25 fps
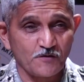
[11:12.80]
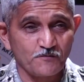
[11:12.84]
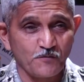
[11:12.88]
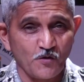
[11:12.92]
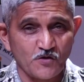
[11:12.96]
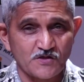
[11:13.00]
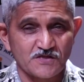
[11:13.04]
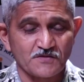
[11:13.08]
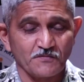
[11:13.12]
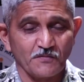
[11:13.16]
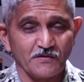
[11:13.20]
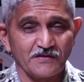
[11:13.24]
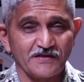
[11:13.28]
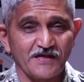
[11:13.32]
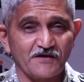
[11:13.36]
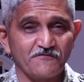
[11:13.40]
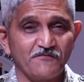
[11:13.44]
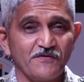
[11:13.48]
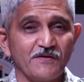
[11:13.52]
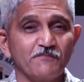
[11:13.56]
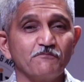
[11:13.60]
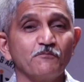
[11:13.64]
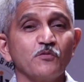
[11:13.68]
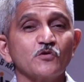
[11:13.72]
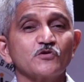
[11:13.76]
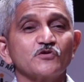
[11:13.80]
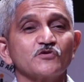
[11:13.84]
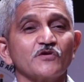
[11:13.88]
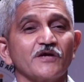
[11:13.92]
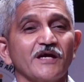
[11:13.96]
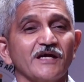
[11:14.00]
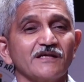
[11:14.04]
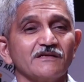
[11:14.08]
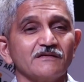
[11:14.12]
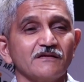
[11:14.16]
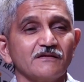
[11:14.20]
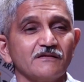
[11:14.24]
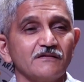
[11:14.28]
is it not possible that we
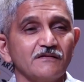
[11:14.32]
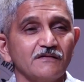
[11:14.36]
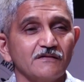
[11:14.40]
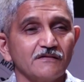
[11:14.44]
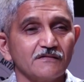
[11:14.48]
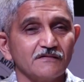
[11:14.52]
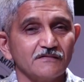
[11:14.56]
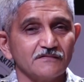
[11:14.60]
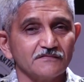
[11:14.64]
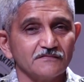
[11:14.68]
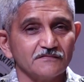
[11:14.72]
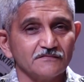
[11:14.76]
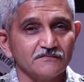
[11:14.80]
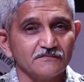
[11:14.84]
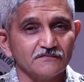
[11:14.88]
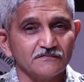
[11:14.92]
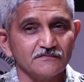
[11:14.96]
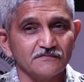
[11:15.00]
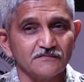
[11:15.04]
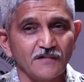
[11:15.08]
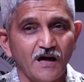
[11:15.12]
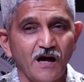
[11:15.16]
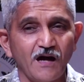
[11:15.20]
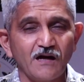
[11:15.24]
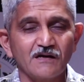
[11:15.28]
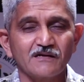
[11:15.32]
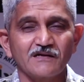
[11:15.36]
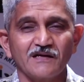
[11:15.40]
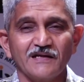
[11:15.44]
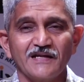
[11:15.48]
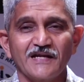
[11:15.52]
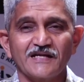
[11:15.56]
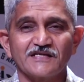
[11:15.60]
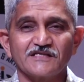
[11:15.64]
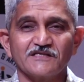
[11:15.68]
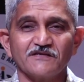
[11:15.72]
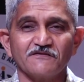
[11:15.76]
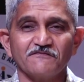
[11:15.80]
put together
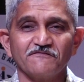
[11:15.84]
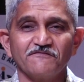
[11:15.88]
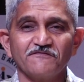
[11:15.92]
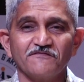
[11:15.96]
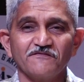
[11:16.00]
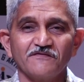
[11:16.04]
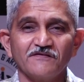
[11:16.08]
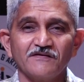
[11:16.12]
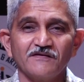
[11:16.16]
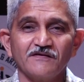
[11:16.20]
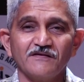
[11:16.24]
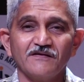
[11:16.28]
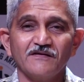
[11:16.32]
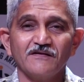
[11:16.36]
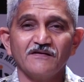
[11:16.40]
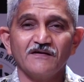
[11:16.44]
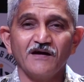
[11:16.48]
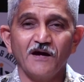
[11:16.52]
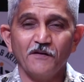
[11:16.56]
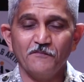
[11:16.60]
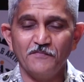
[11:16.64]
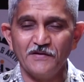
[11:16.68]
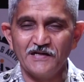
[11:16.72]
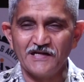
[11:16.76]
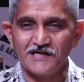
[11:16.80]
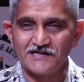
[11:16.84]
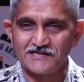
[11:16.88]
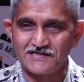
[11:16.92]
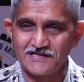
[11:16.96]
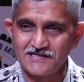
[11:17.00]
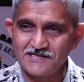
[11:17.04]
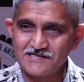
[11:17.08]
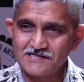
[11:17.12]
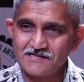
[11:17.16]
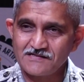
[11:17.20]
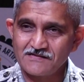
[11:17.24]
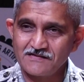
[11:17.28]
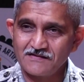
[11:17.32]
our collective
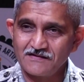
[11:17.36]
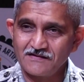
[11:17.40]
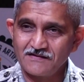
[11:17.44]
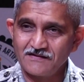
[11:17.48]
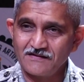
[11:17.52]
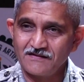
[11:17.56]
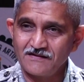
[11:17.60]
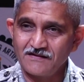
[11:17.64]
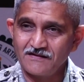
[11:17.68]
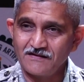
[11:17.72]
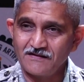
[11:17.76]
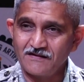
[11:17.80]
abilities,